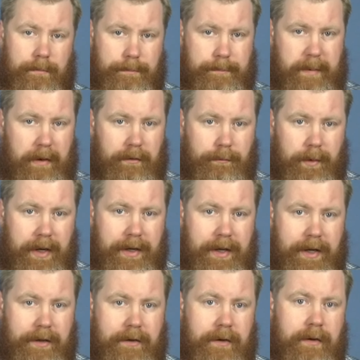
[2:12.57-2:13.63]
belt ride
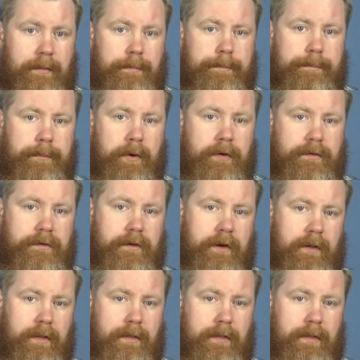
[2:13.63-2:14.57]
height puts